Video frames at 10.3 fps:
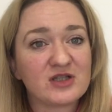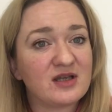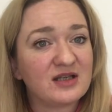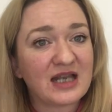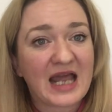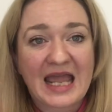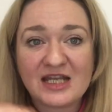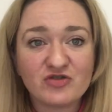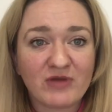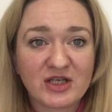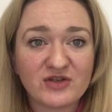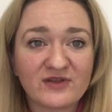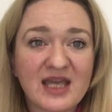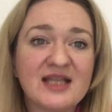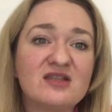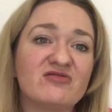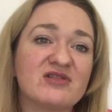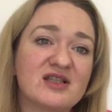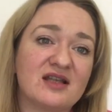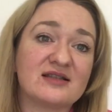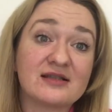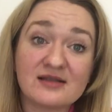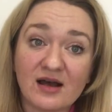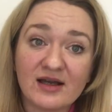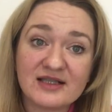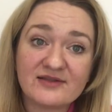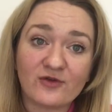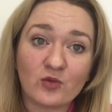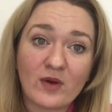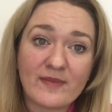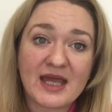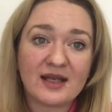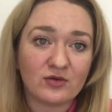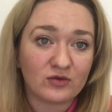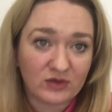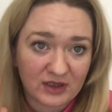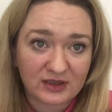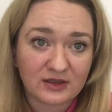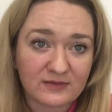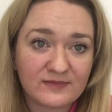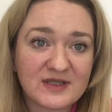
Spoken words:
a certain age range of kids or a certain size for women, or you know,